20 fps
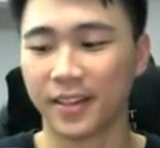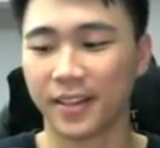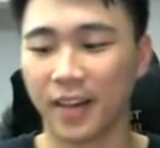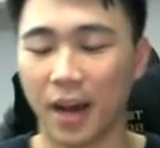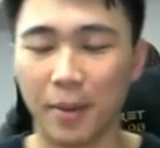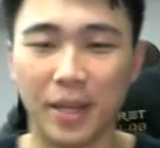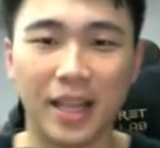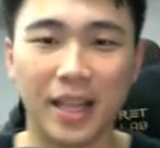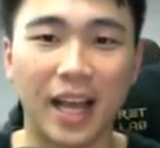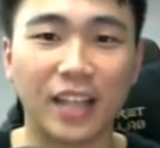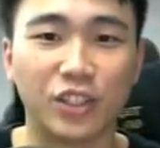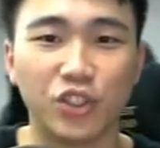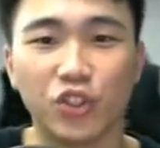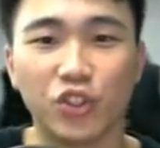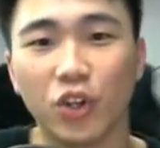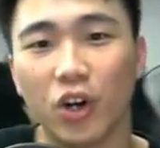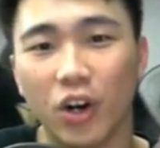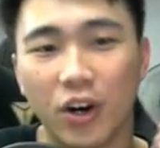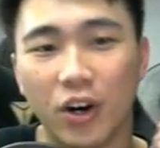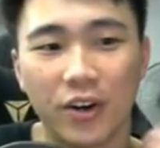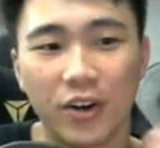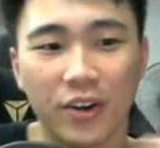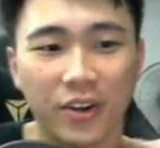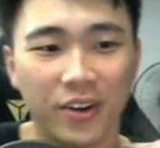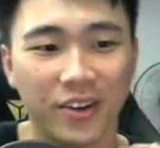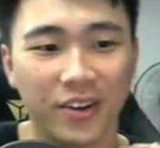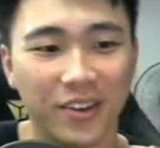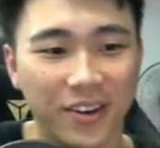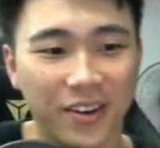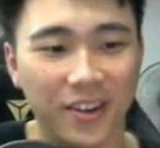I mean last draw.
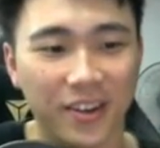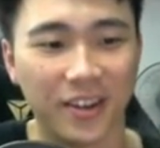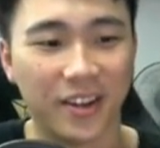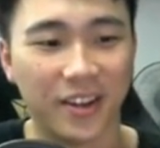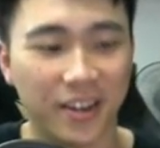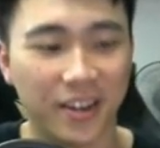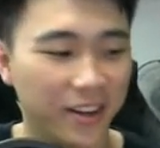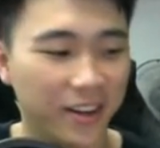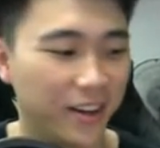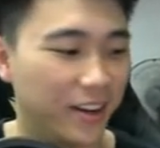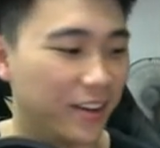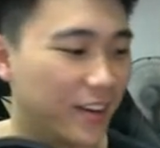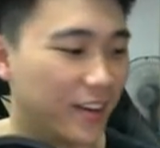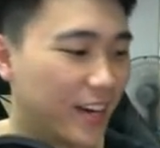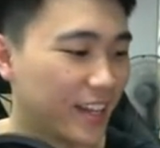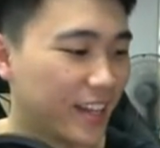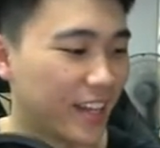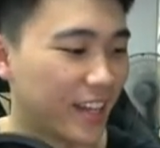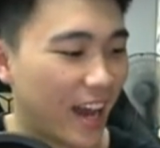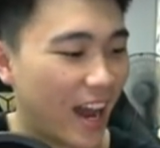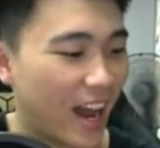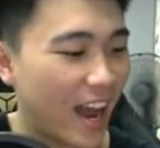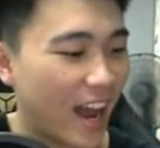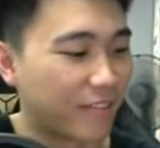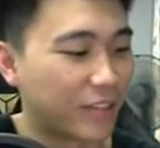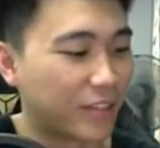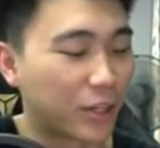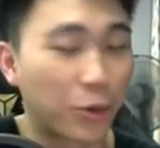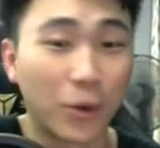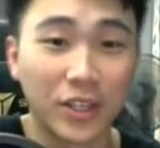Alright, I
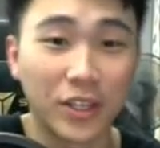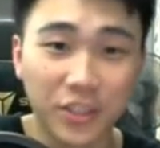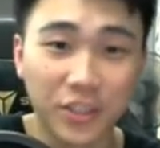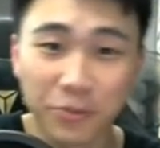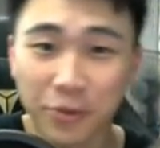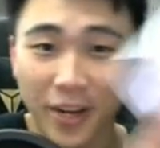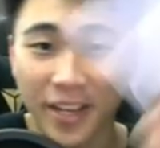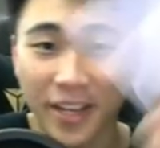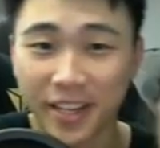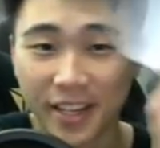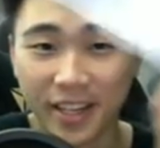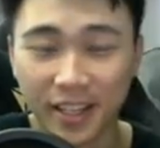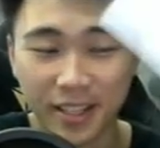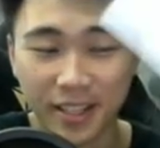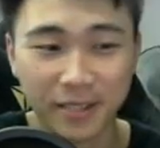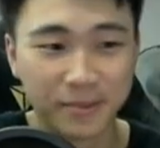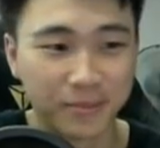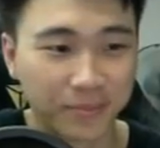have the question right here.